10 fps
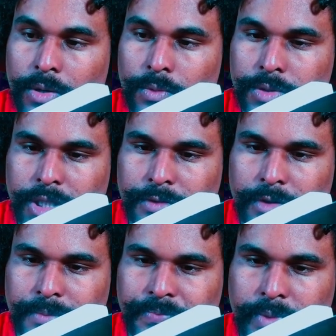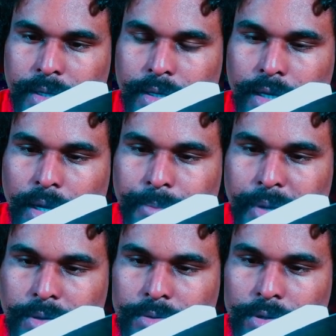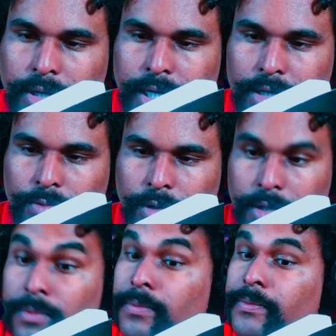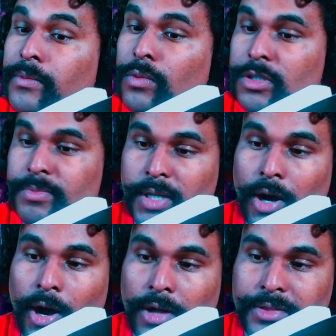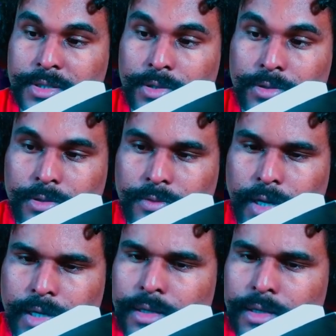would give him a better look at what was beyond the circle of light.